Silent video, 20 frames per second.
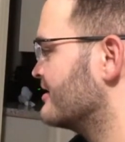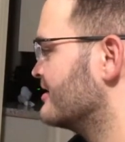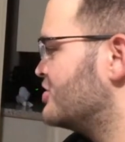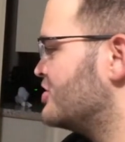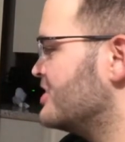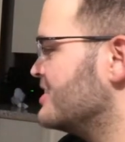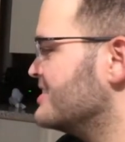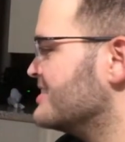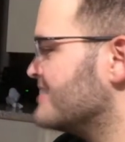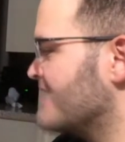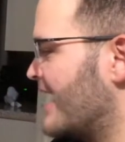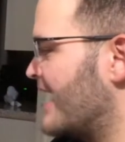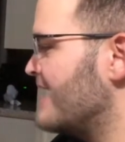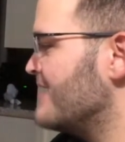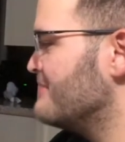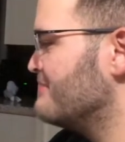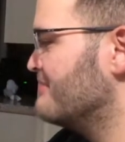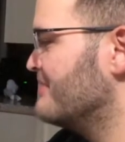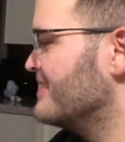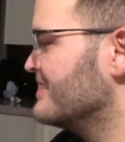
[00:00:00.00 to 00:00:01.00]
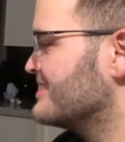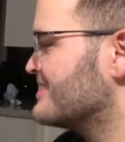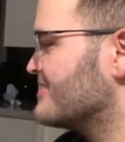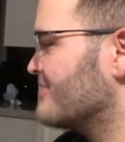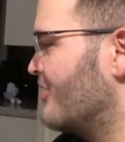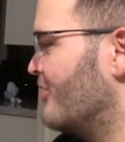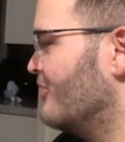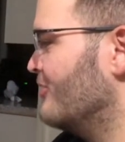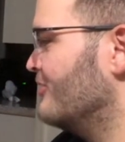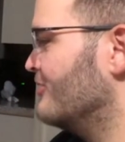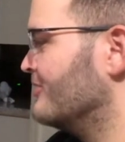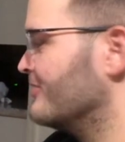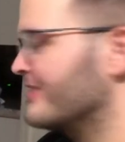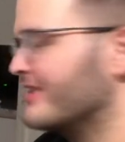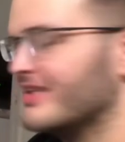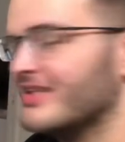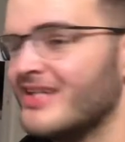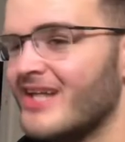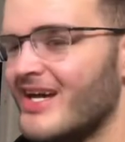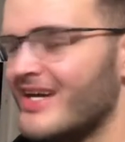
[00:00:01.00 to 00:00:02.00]
She is 8 months
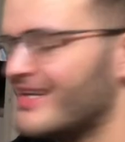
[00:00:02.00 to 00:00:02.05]
old.